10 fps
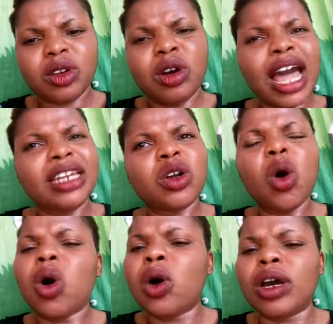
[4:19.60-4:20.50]
organic
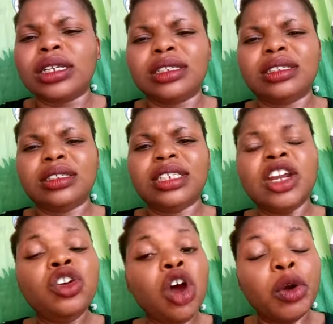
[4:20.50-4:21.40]
oils
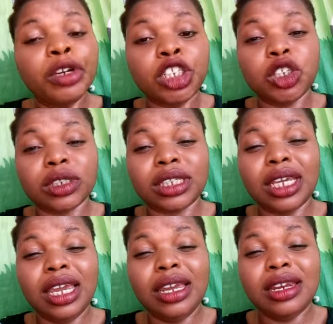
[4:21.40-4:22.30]
they nourish your
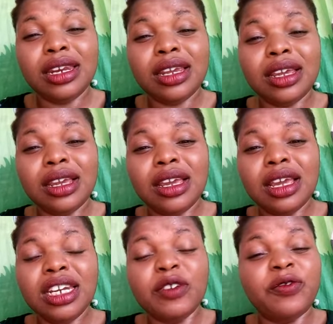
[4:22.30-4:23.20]
skin
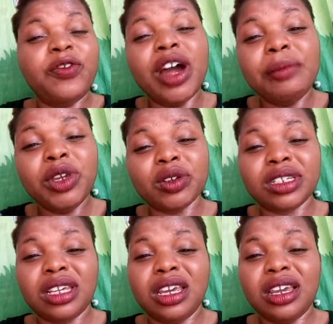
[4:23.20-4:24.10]
they firm your
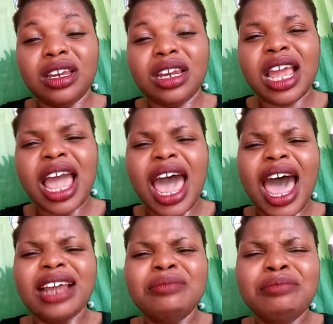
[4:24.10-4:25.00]
skin
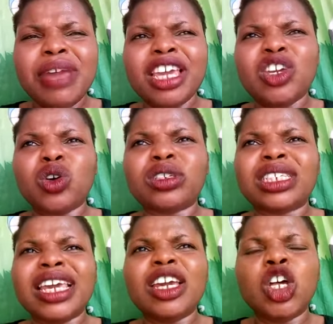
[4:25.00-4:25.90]
and make your
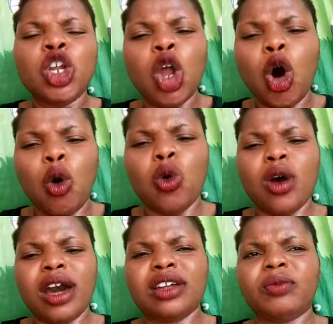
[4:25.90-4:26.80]
skin glow.
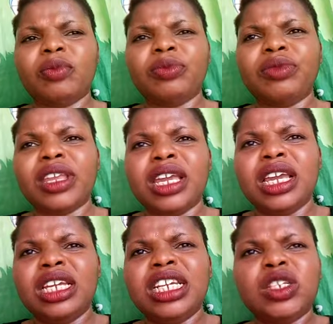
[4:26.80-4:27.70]

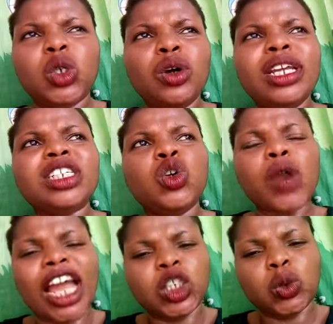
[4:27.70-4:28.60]
They tone it
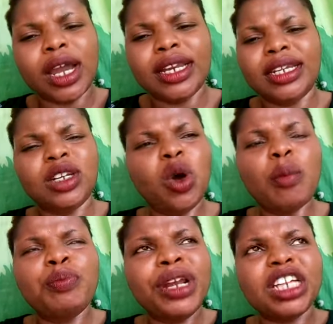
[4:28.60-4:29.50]
gradually. They
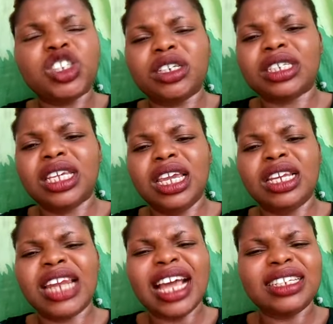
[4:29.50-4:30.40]
don't bleach the
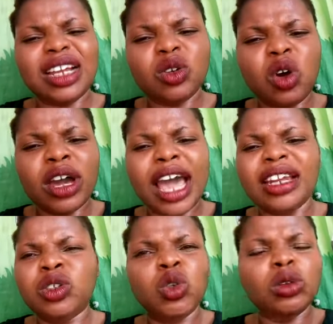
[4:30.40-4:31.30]
skin. That, that the
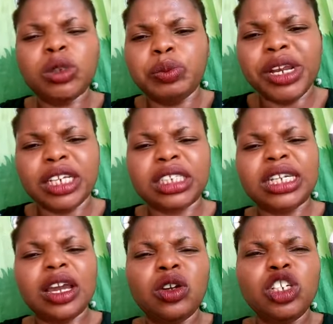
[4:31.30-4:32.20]
organic don't bleach.
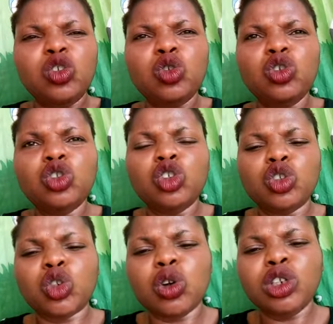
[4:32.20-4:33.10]
They, you, you,
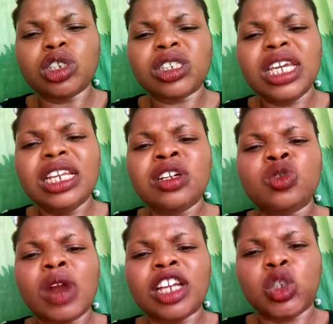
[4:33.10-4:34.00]
you tone your skin
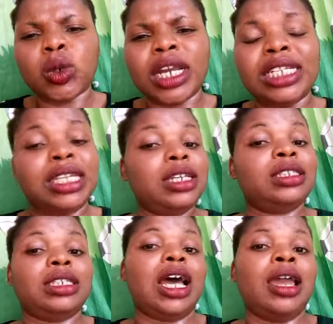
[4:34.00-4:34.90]
gradually. It
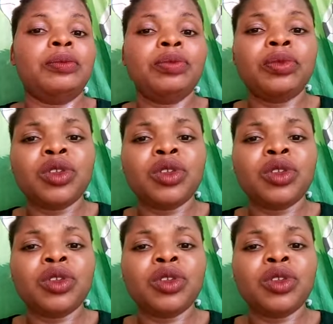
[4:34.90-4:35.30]
takes time.